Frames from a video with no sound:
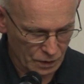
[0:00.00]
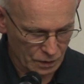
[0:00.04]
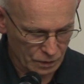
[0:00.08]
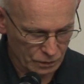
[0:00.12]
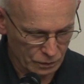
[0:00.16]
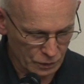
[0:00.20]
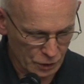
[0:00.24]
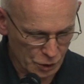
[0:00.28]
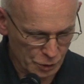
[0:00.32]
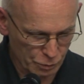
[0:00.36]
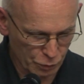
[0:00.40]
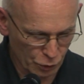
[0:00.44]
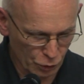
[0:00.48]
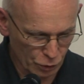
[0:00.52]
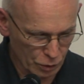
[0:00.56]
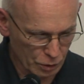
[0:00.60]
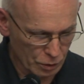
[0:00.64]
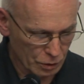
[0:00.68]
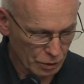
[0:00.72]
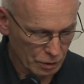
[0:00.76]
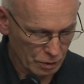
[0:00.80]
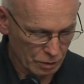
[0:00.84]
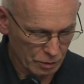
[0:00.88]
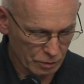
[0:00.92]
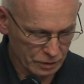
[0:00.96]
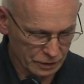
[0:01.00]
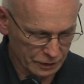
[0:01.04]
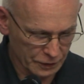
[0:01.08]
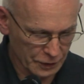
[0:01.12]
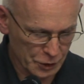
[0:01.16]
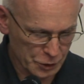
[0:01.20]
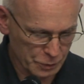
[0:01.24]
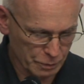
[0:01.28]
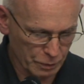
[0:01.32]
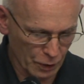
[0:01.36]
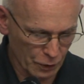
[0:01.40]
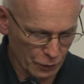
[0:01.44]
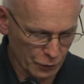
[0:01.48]
There's
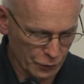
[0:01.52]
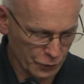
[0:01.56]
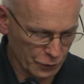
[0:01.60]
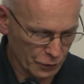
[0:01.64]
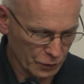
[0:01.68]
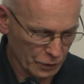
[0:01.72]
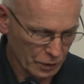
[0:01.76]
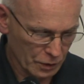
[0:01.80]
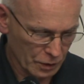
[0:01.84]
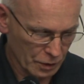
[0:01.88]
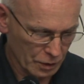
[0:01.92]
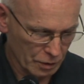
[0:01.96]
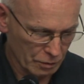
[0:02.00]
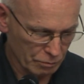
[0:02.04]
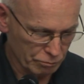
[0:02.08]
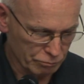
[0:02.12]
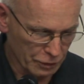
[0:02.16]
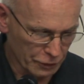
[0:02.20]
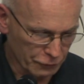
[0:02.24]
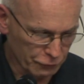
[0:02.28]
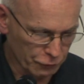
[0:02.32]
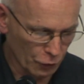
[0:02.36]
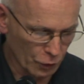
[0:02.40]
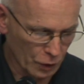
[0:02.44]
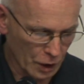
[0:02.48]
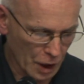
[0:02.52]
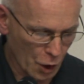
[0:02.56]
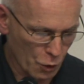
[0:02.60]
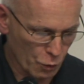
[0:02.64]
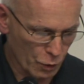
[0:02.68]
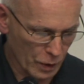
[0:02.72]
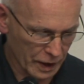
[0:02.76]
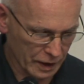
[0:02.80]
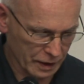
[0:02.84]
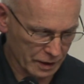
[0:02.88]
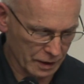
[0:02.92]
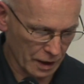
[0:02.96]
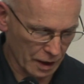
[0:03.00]
both before I
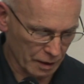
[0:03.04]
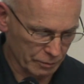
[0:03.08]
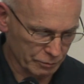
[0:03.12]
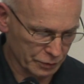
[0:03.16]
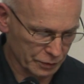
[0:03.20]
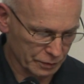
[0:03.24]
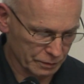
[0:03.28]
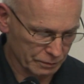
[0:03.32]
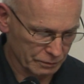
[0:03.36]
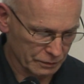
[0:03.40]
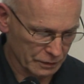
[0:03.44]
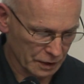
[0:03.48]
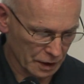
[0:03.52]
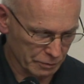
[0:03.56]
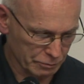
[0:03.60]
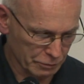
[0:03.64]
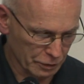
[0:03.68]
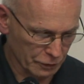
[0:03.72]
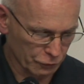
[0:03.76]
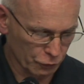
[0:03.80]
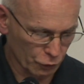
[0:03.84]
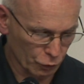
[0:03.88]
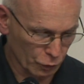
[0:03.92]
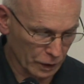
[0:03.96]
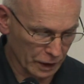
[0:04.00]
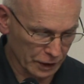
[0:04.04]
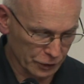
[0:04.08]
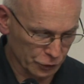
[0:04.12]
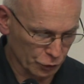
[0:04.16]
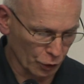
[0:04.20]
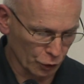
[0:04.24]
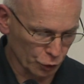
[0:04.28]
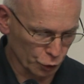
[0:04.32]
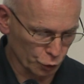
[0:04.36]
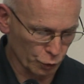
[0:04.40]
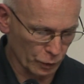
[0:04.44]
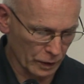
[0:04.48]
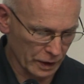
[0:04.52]
wake up and before I
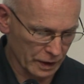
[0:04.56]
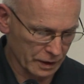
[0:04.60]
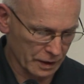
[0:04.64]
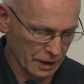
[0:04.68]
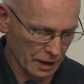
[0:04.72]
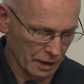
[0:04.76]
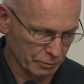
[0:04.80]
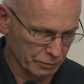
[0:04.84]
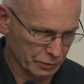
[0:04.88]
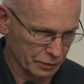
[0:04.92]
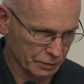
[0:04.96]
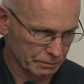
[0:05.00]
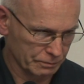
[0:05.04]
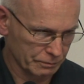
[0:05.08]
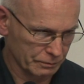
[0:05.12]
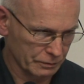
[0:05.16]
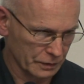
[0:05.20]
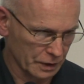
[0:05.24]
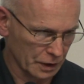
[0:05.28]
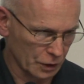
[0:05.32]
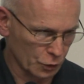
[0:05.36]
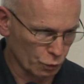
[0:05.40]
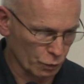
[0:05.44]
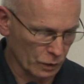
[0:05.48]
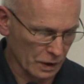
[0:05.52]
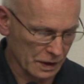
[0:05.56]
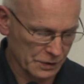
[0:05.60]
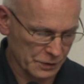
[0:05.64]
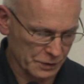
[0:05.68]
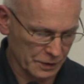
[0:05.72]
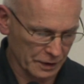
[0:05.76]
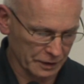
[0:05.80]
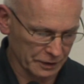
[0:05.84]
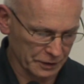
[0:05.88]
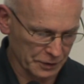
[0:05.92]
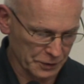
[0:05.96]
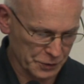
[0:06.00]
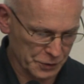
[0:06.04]
don't wake up in one
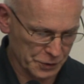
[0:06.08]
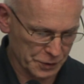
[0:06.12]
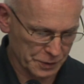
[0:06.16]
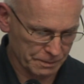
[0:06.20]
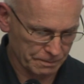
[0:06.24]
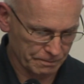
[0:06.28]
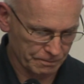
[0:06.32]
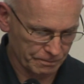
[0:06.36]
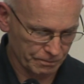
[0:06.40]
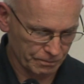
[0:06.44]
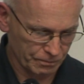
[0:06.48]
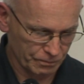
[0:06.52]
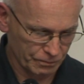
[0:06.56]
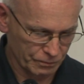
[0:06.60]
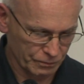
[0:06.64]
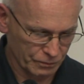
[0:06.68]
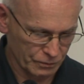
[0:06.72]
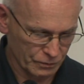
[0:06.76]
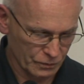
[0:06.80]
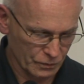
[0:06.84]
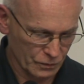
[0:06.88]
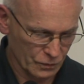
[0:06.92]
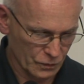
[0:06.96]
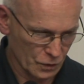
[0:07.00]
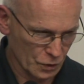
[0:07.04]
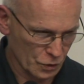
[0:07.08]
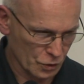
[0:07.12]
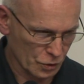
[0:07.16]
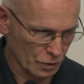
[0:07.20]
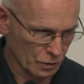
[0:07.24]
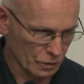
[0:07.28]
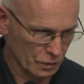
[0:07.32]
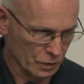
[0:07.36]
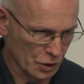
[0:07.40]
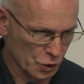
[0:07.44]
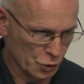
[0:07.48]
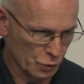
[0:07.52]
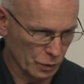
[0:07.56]
sentence. So,
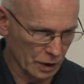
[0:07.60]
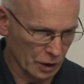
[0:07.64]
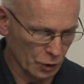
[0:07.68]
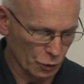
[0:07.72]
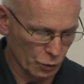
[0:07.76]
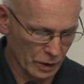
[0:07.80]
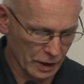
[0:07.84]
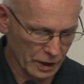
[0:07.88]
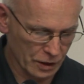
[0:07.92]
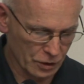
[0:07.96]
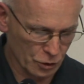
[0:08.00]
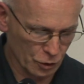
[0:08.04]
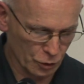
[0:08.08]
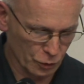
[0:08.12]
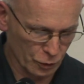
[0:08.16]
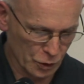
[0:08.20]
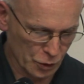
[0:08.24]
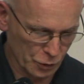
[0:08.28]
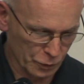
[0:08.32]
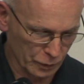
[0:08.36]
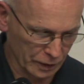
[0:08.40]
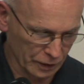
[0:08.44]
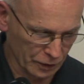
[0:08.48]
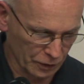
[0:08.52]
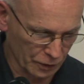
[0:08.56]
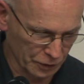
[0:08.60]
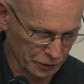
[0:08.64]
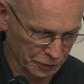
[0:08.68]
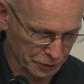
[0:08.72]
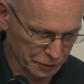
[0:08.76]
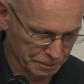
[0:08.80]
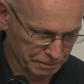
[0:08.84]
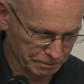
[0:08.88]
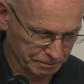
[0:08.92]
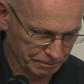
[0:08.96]
is one awake or is one not?